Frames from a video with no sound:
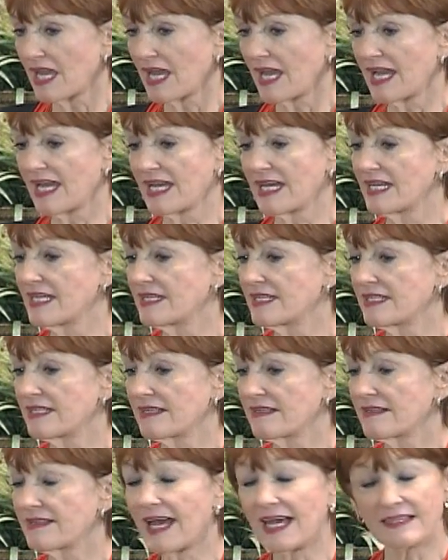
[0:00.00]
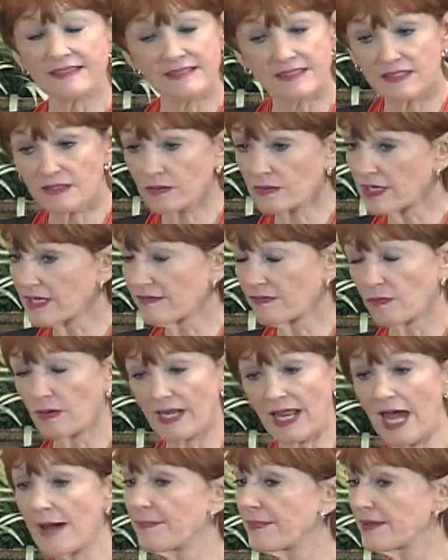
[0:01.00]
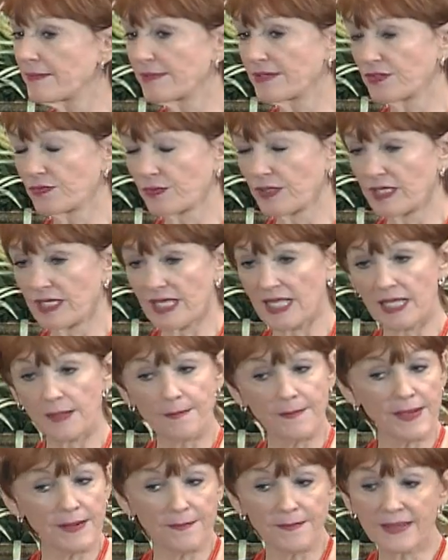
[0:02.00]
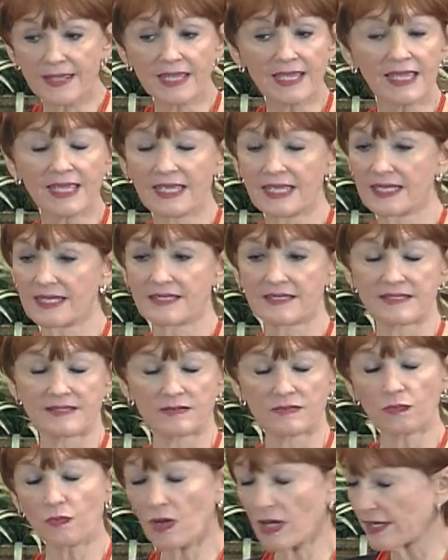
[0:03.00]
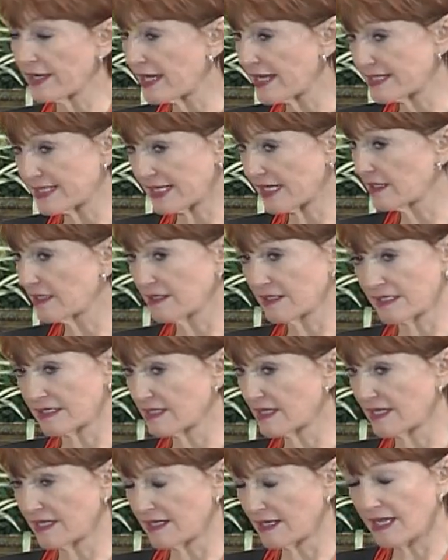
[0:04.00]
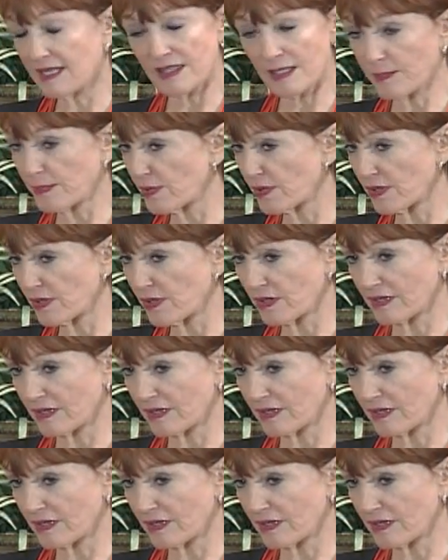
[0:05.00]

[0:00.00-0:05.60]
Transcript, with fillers: and that story of what happened between him and me is one I tell in this in, in the book.